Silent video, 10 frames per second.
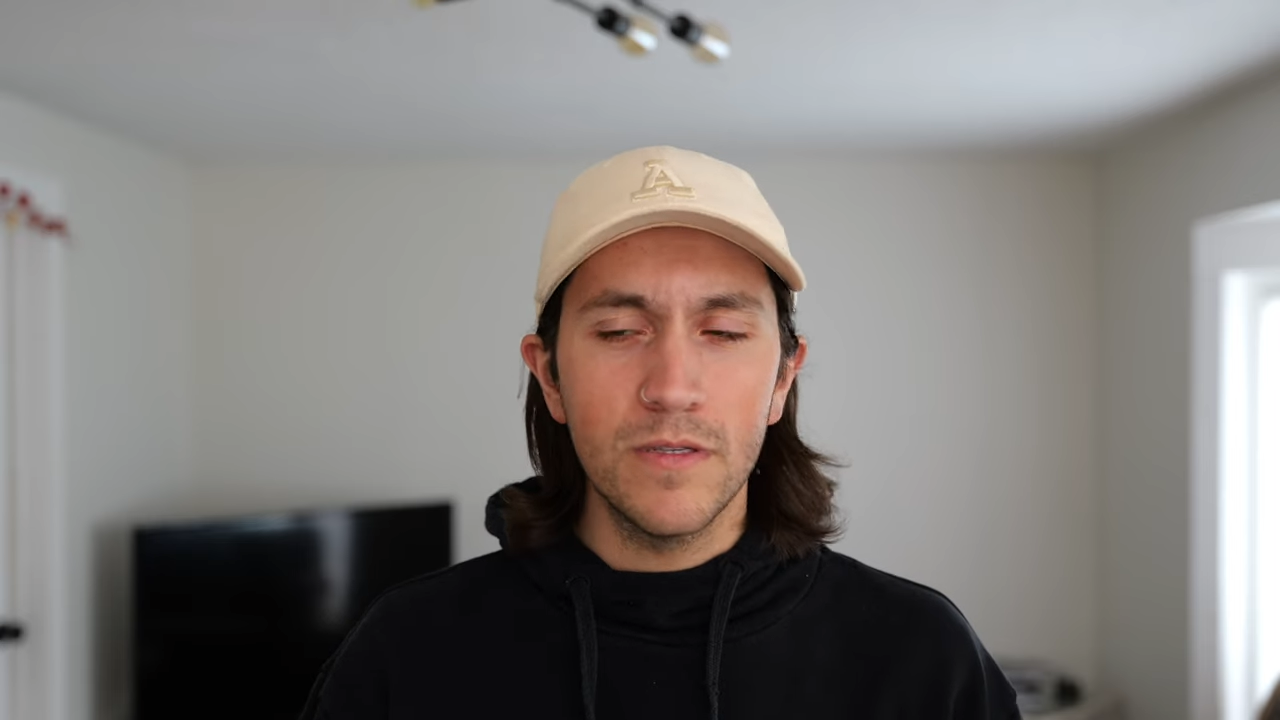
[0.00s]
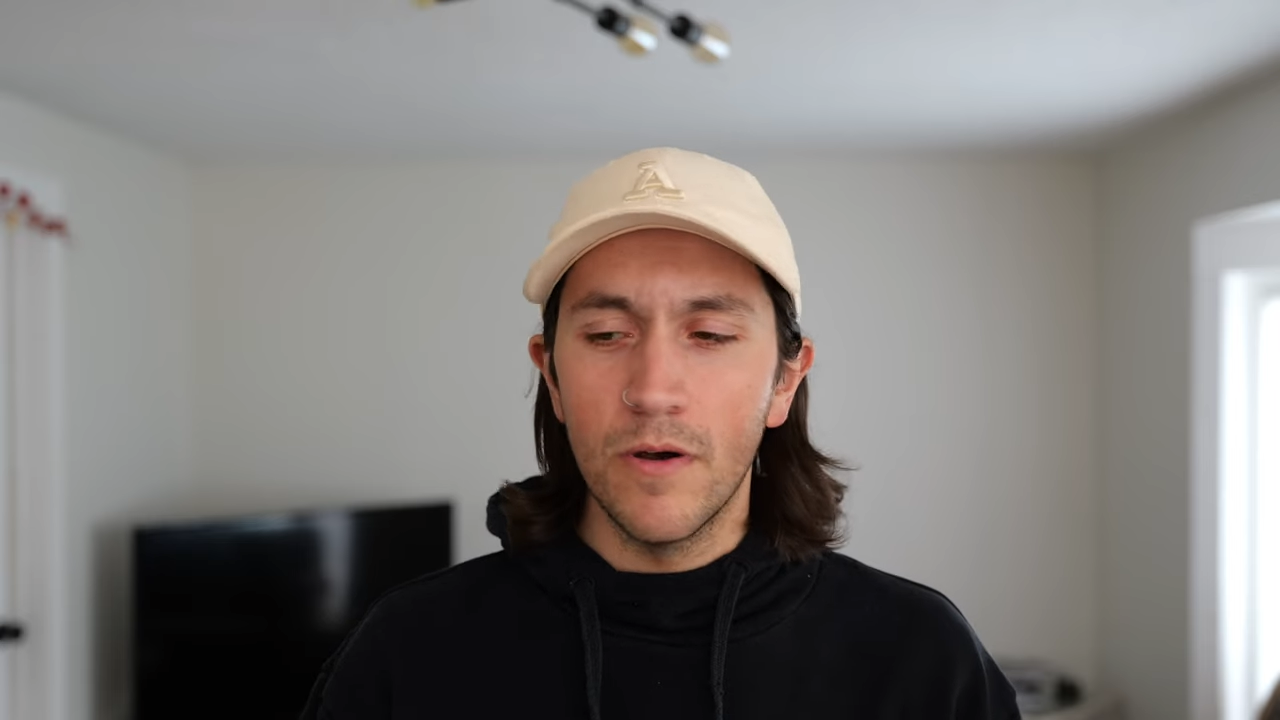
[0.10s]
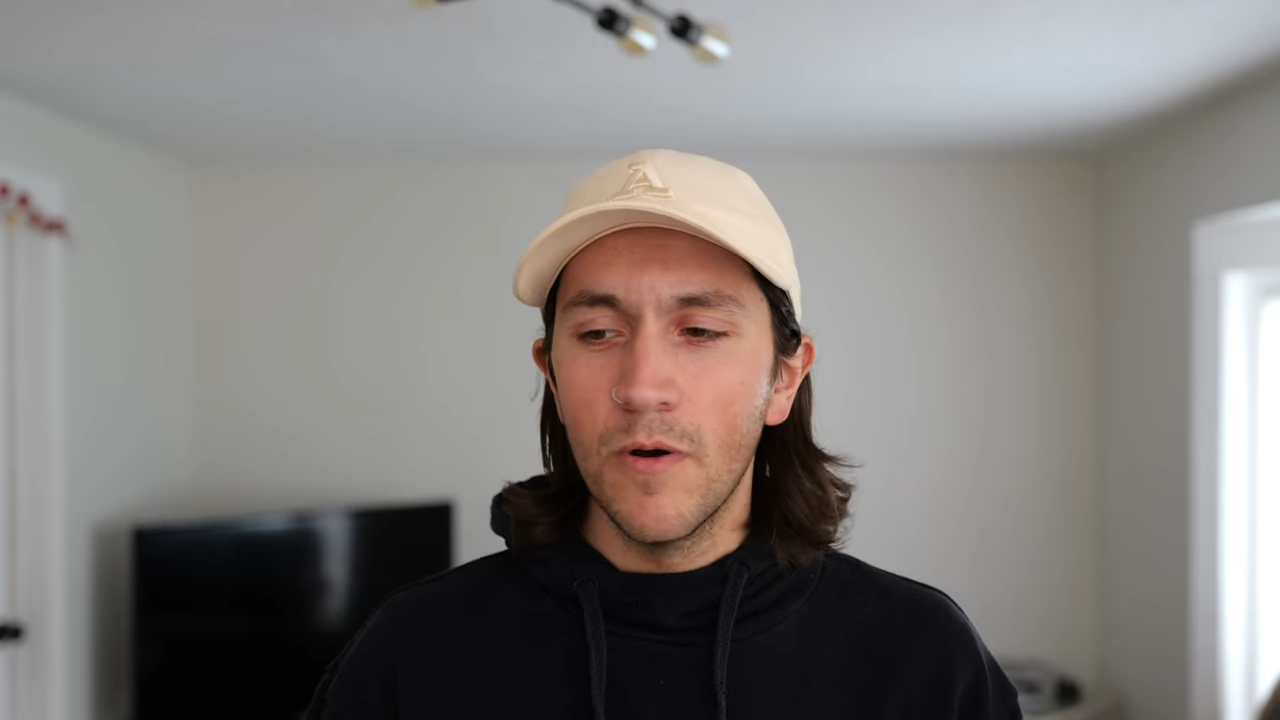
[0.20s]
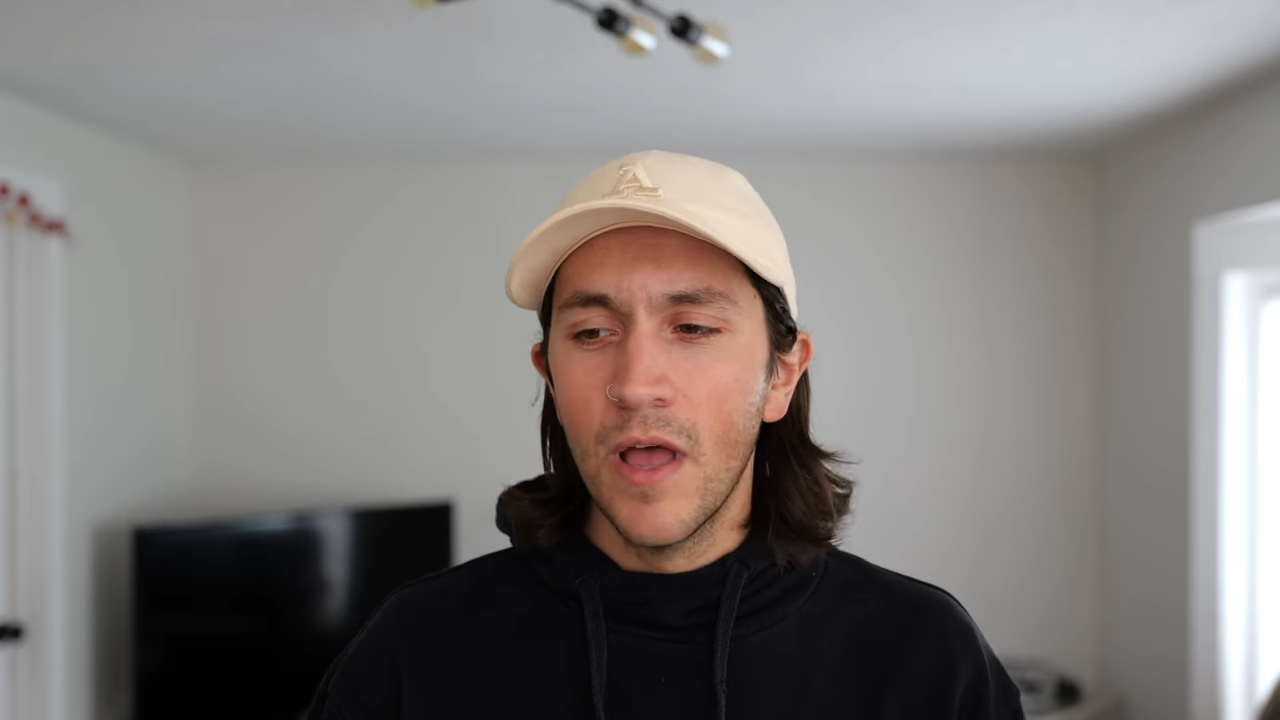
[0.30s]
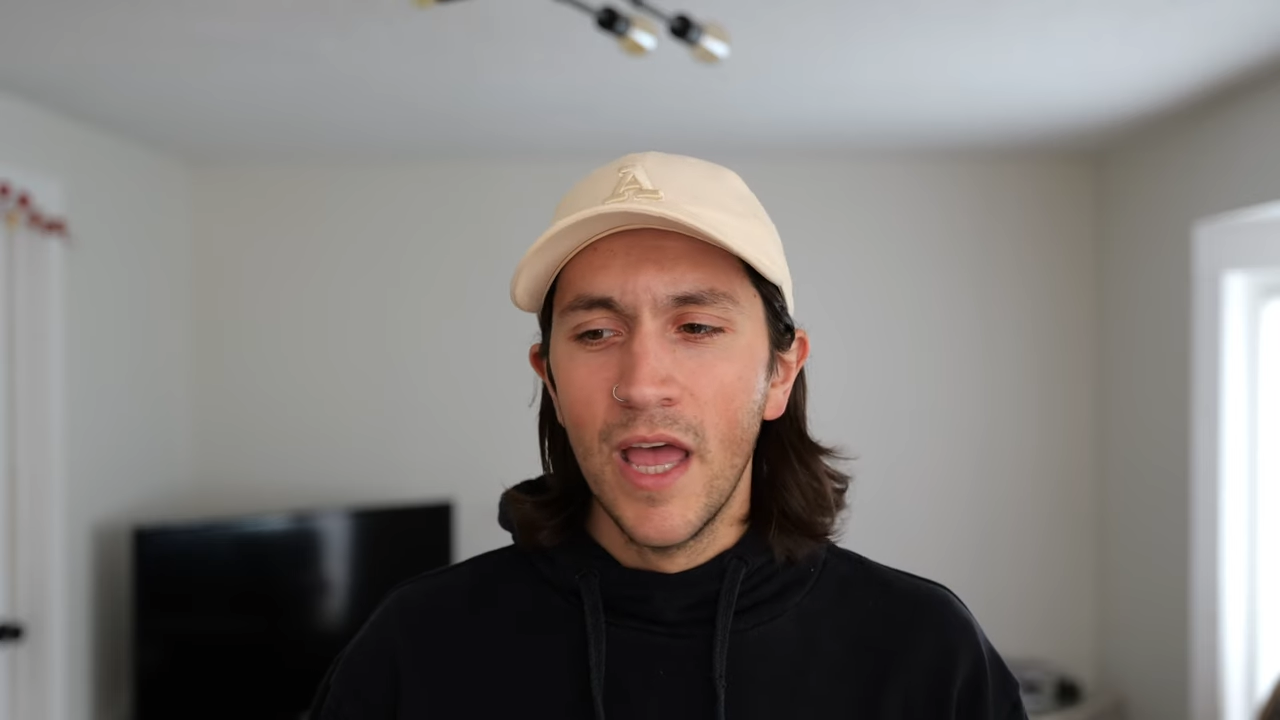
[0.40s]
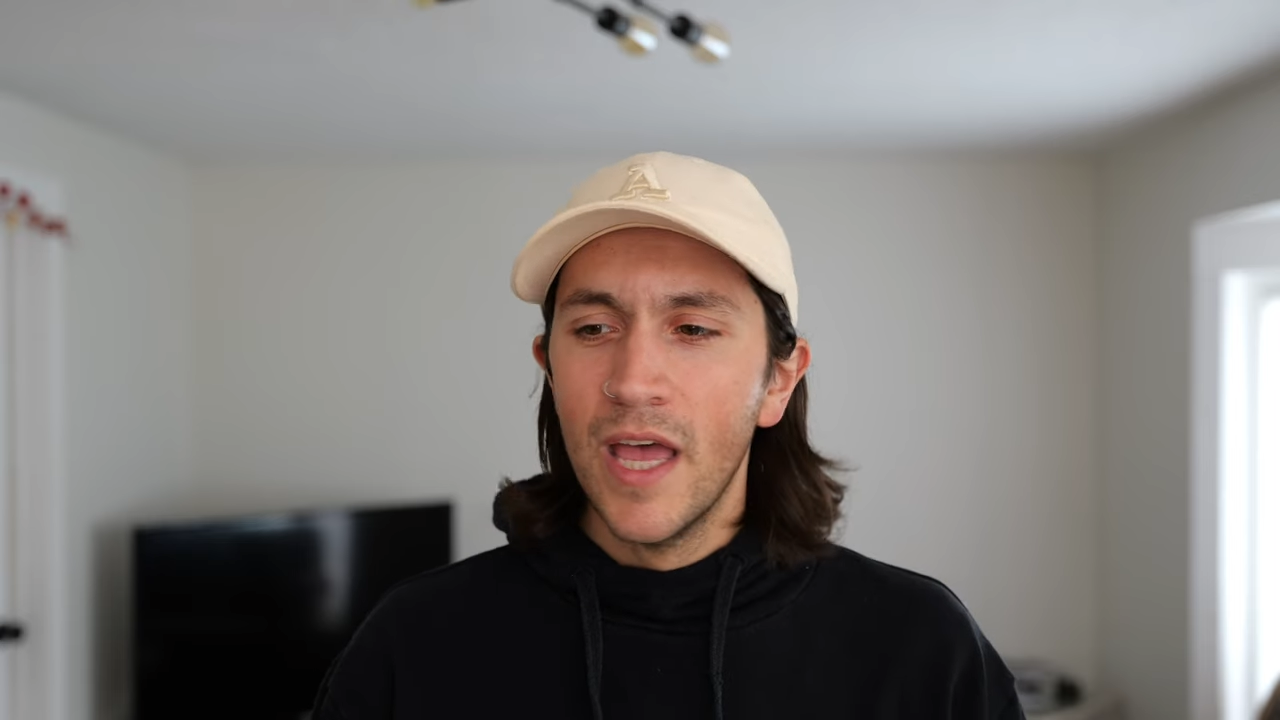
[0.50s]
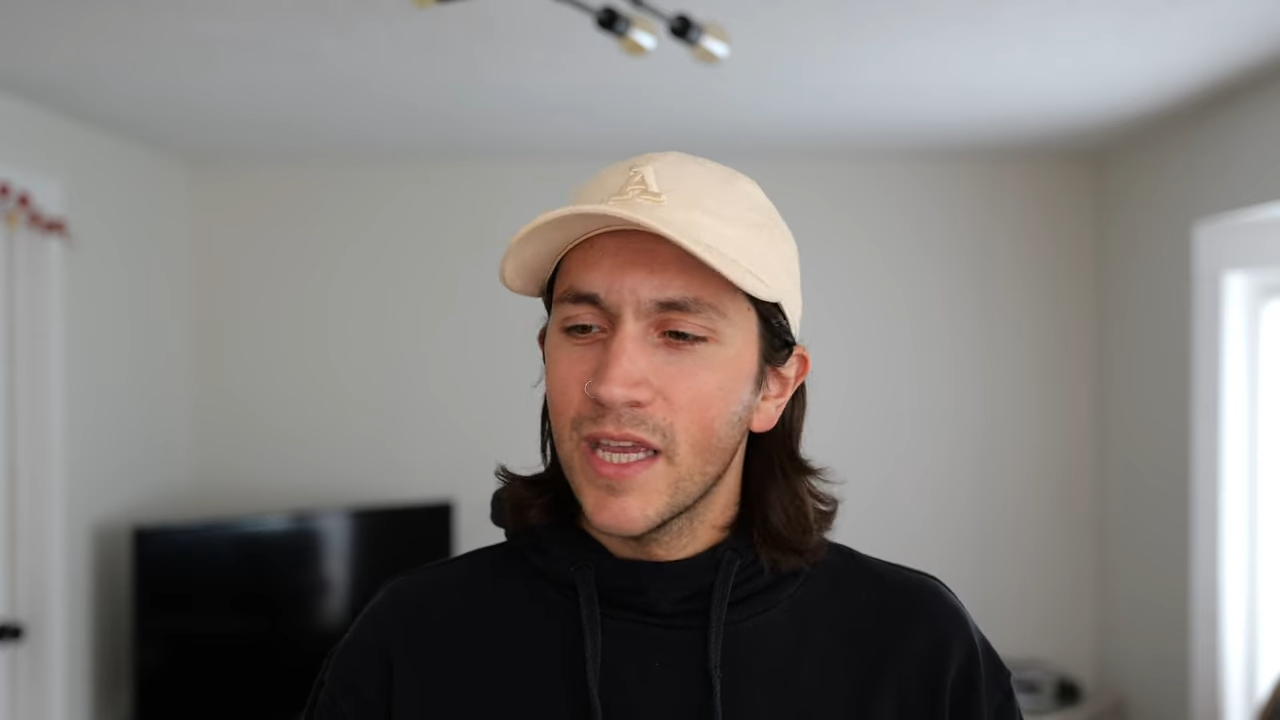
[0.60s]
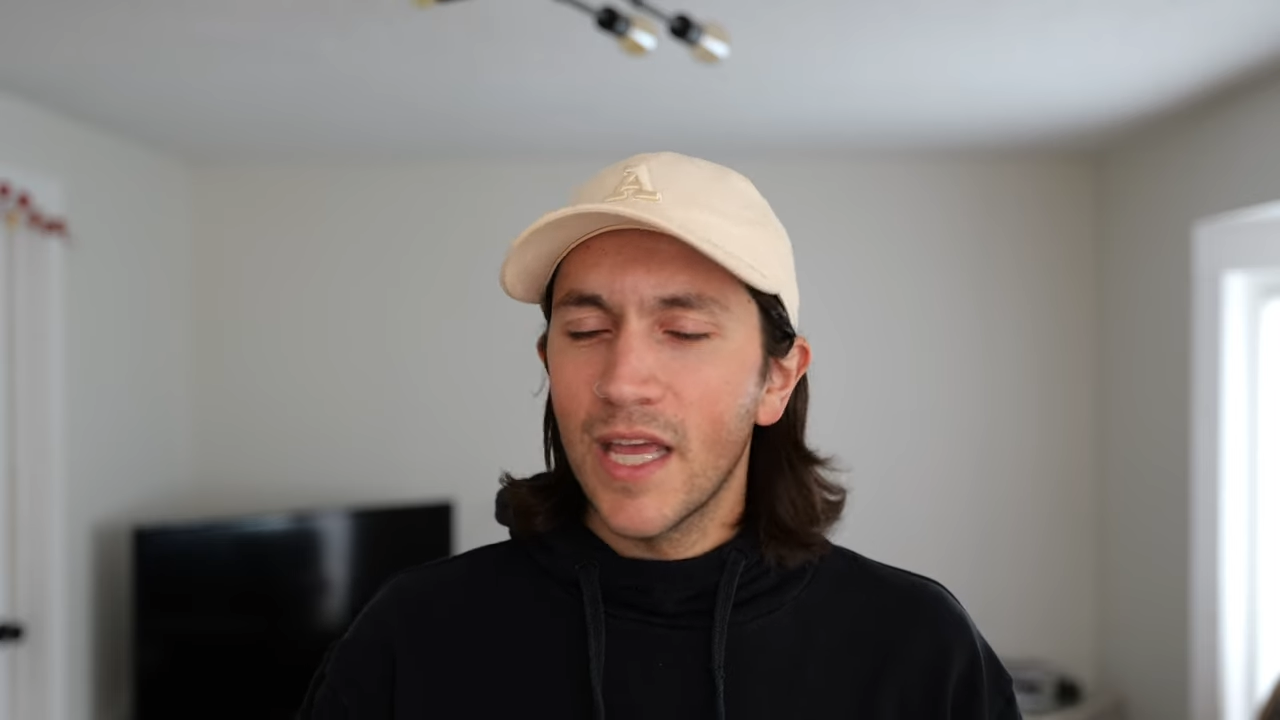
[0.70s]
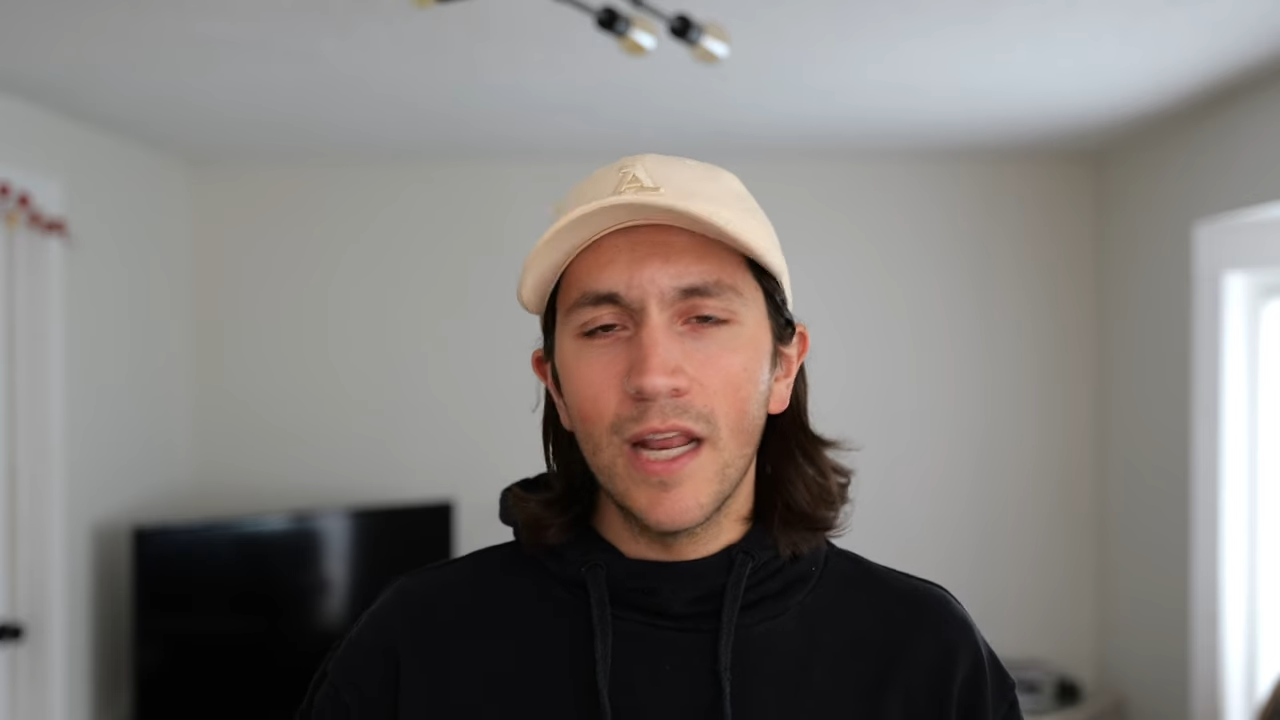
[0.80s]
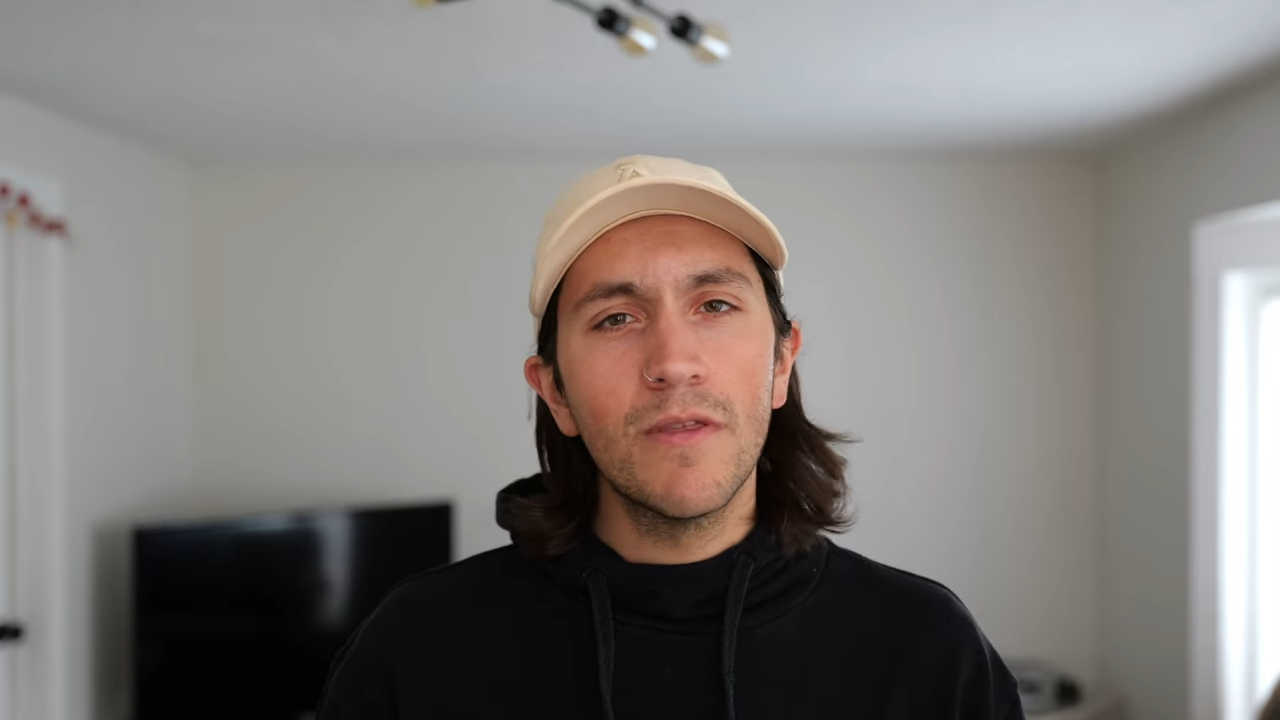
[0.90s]
So
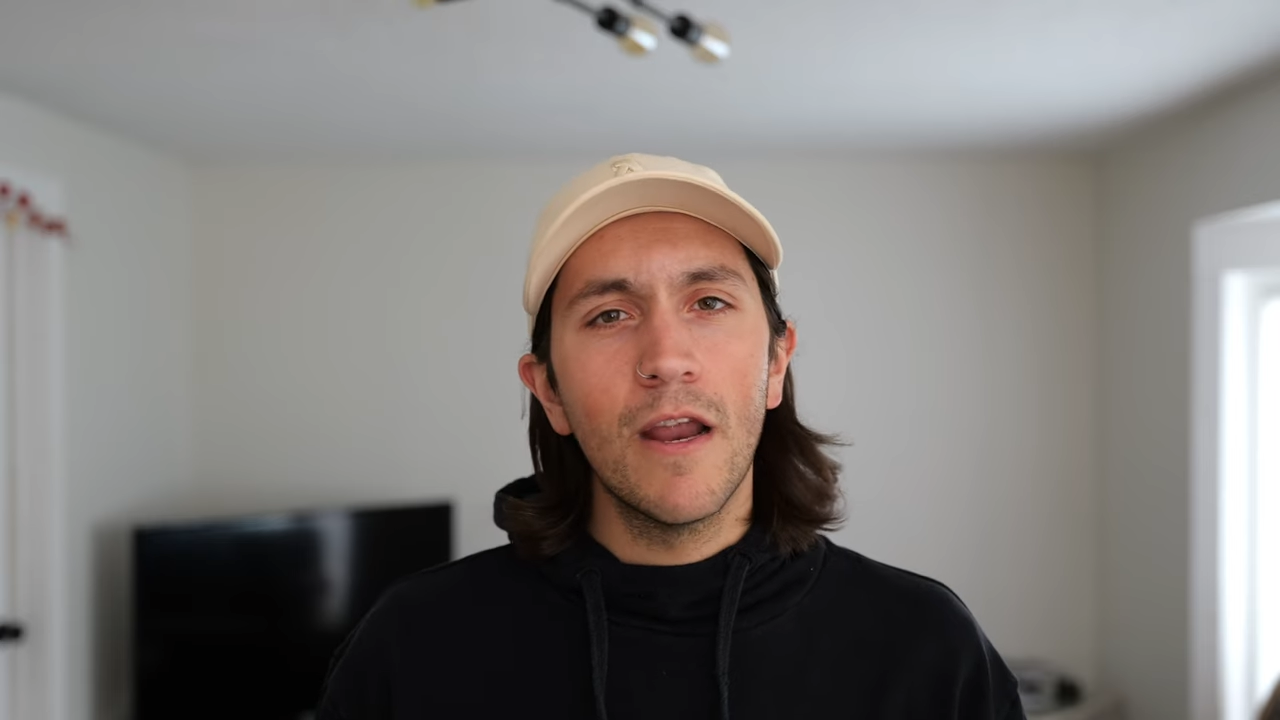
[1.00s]
get out